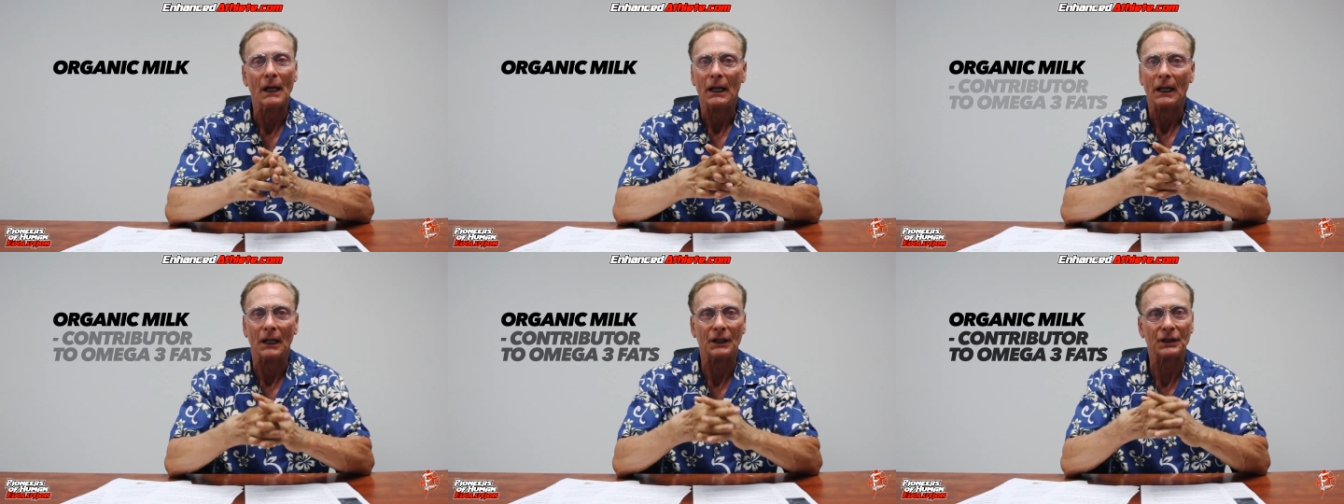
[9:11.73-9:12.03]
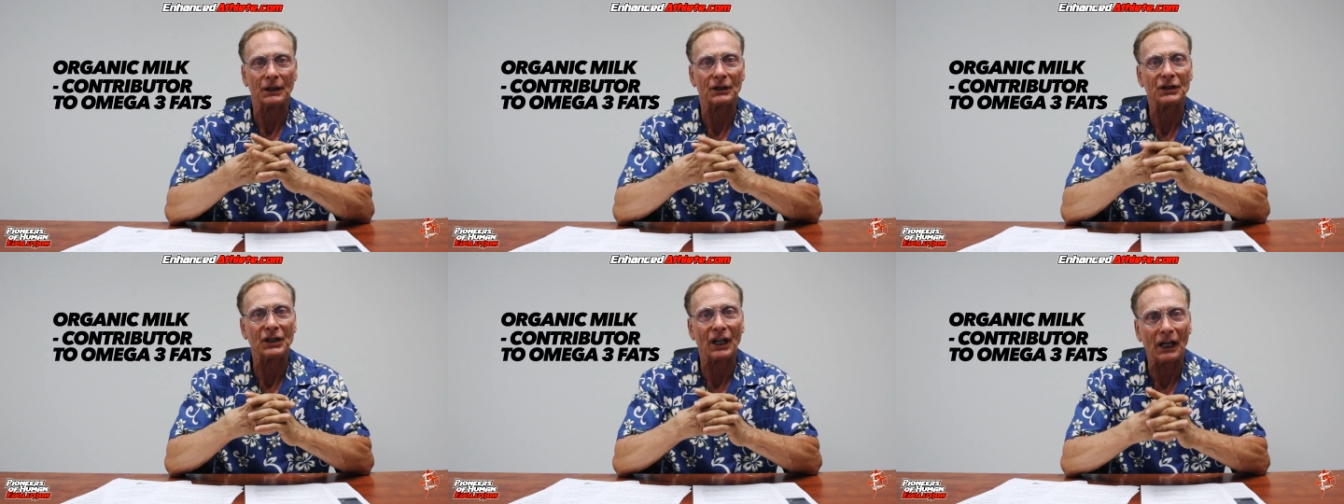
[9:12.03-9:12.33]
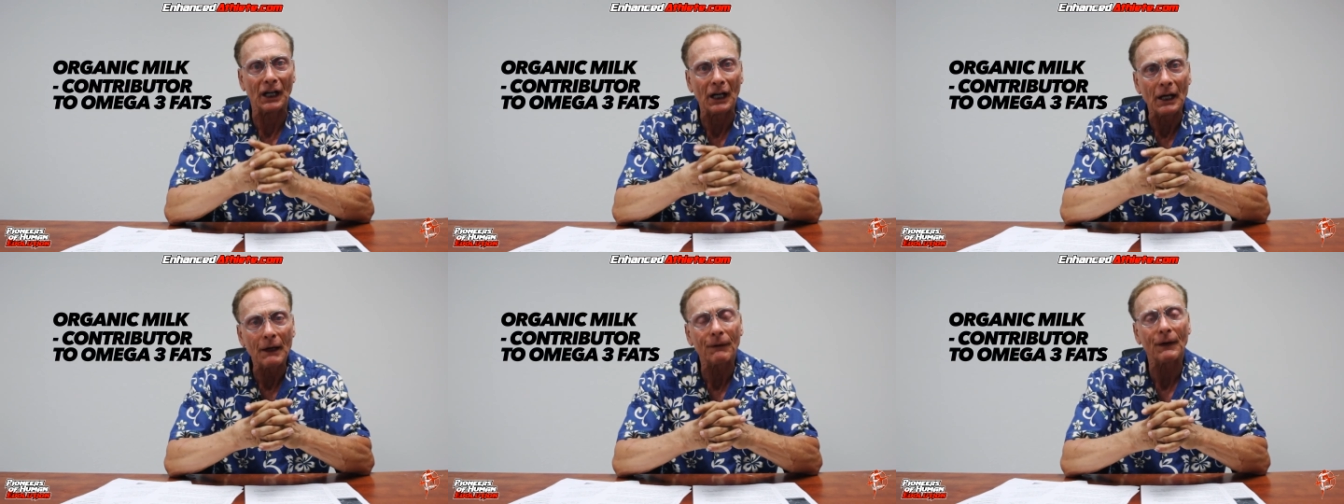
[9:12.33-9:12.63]
a
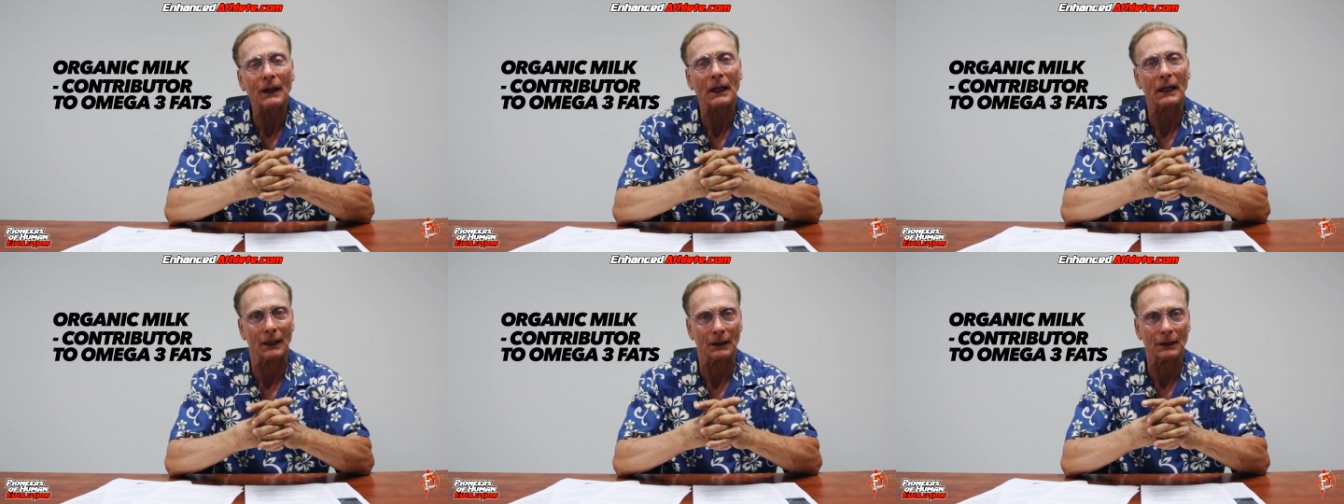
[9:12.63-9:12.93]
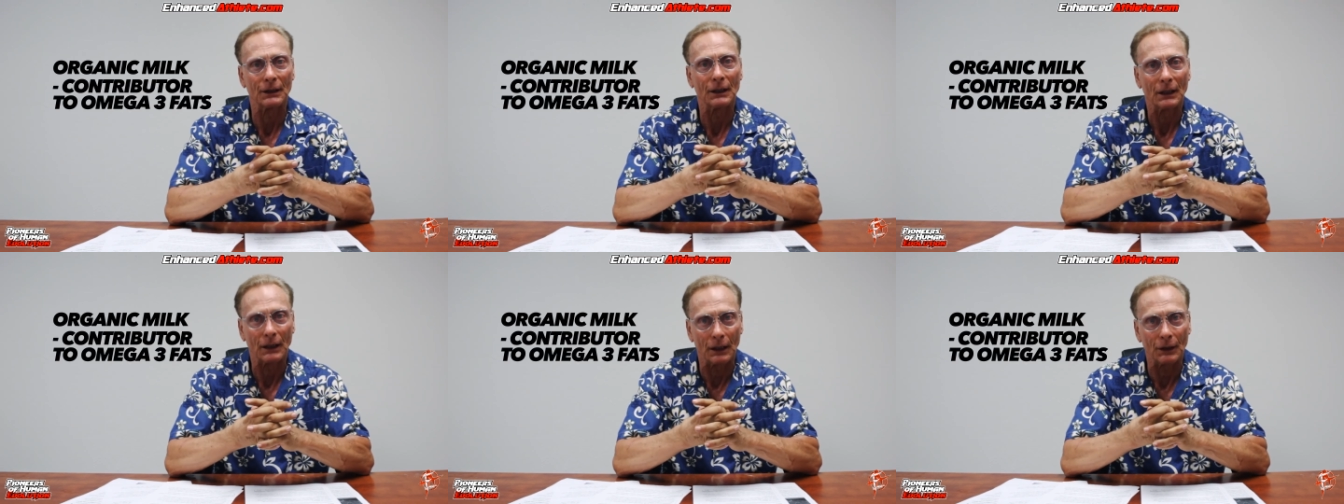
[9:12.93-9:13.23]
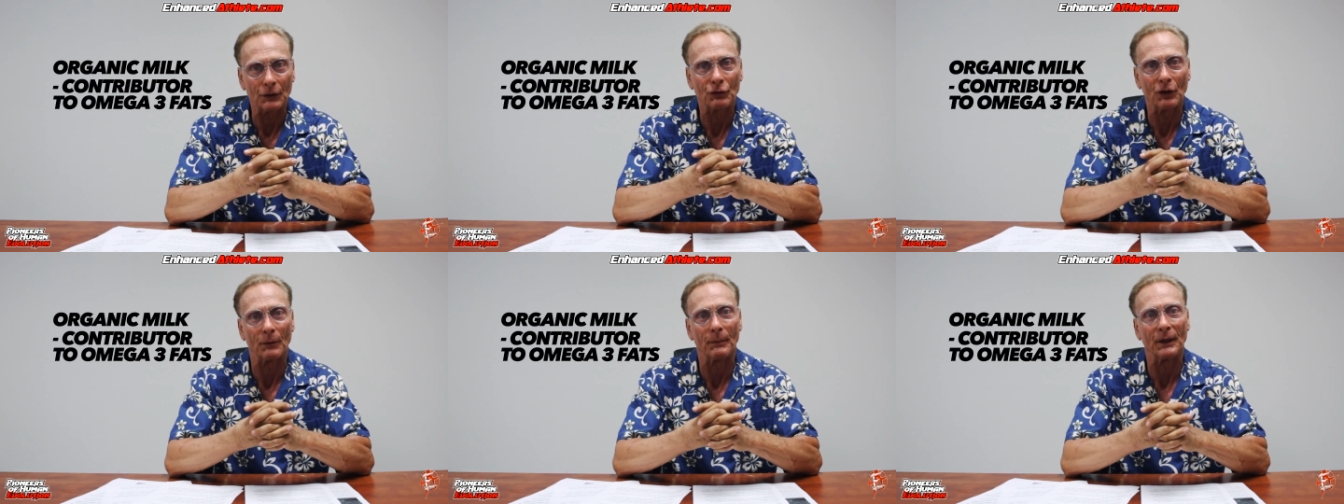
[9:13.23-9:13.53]
significant
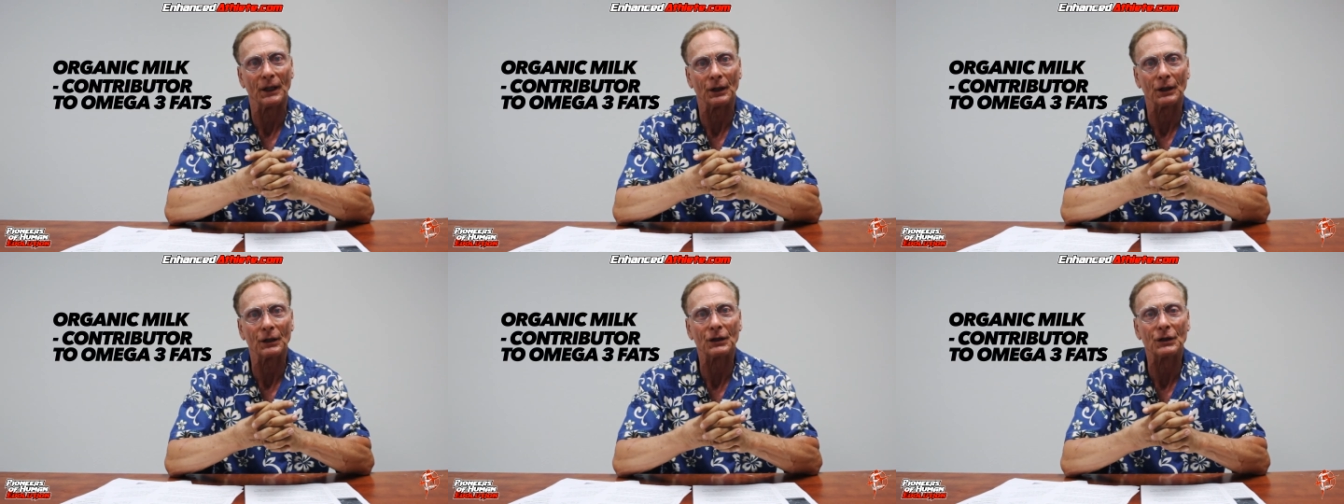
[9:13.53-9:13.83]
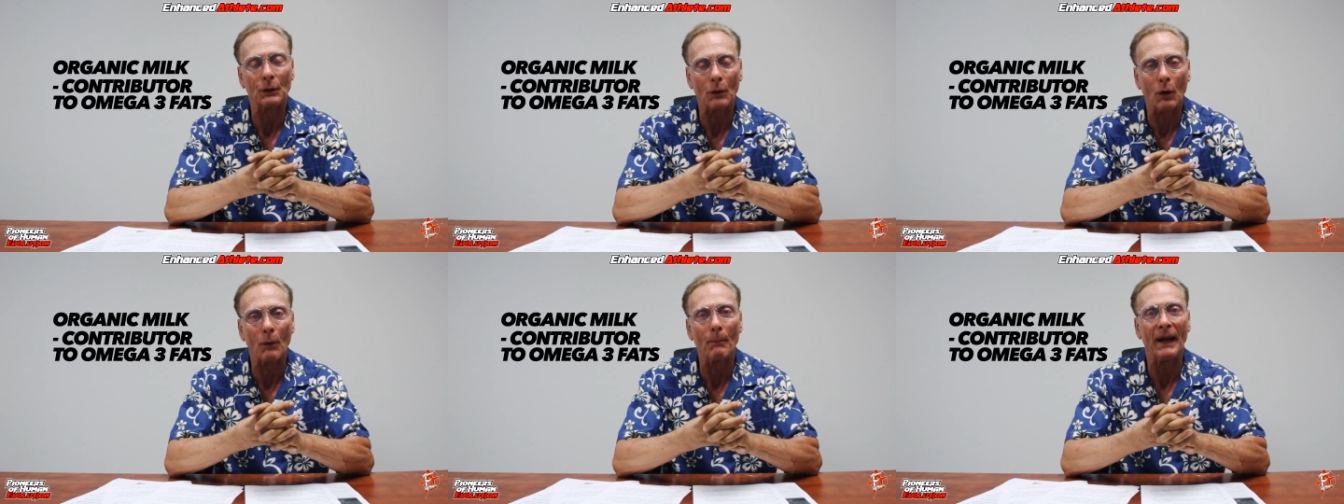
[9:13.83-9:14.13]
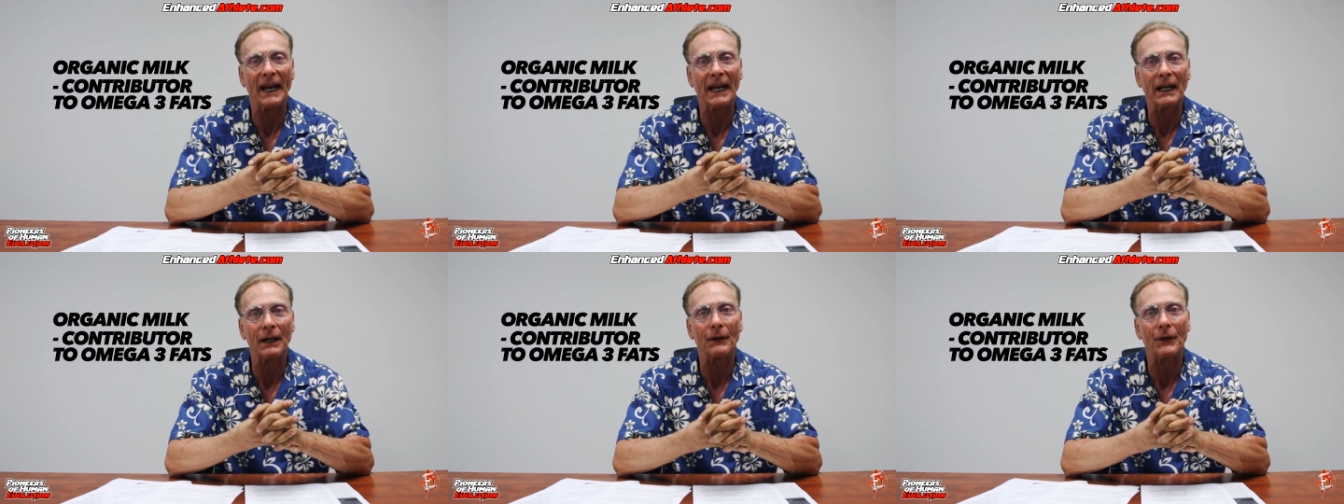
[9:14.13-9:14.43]
contributor to
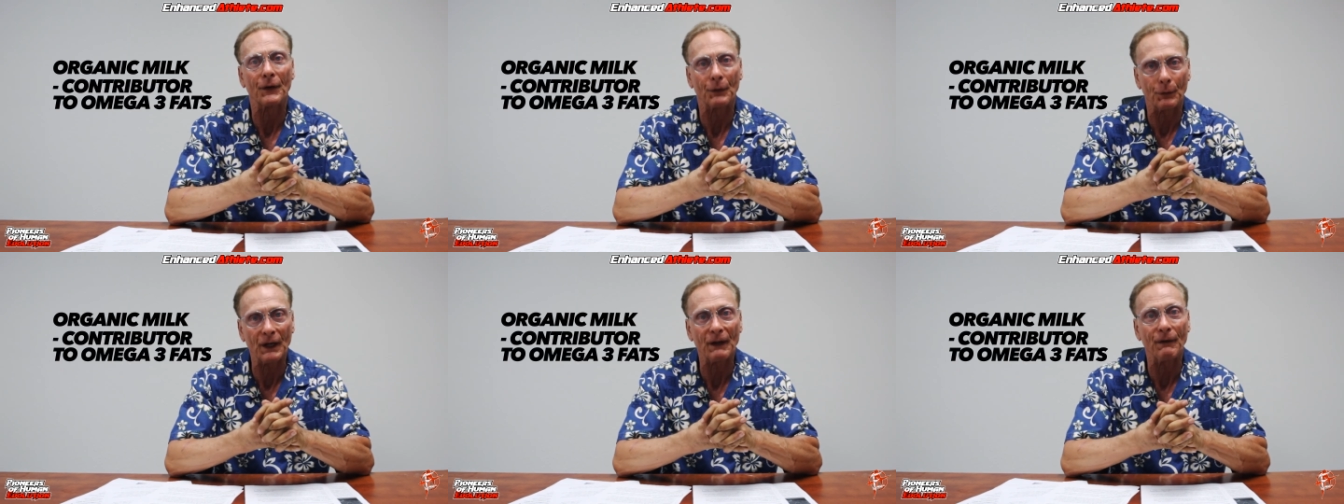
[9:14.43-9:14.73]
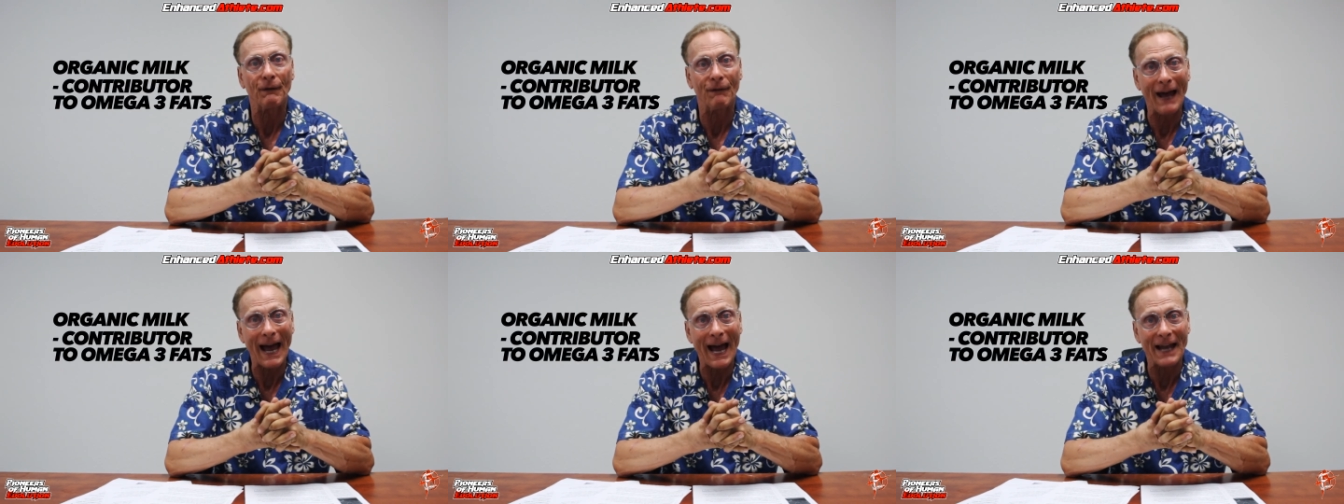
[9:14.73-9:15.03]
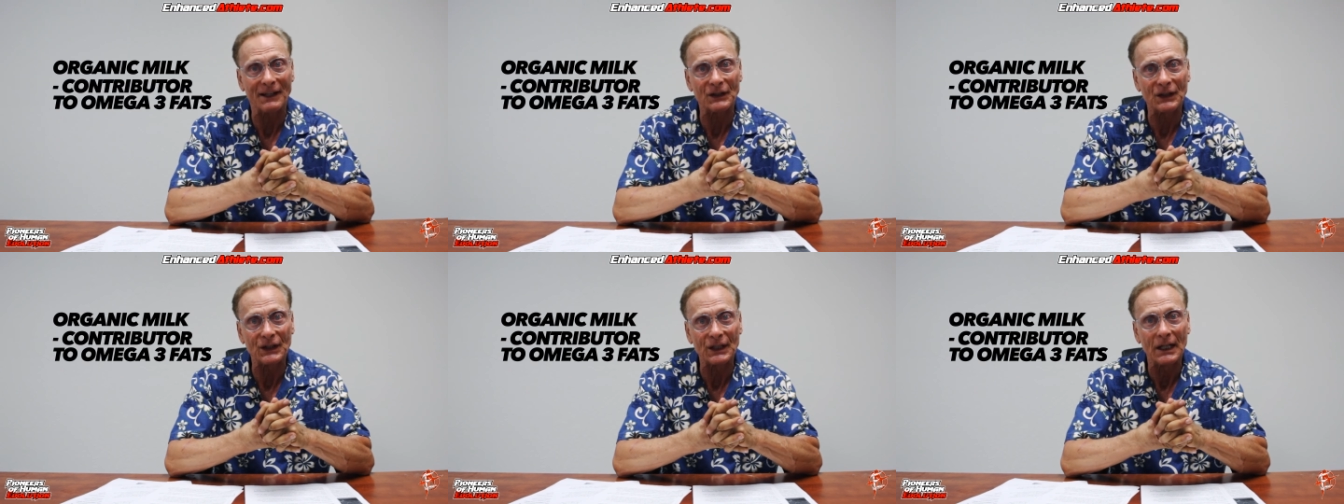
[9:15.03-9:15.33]
omega-3
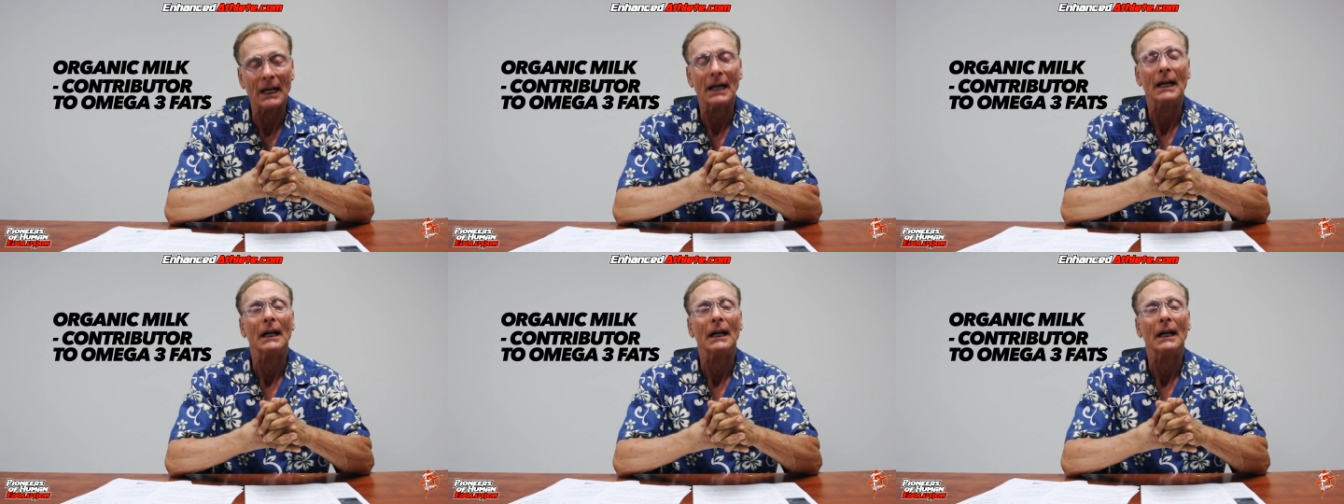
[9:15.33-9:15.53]
fats,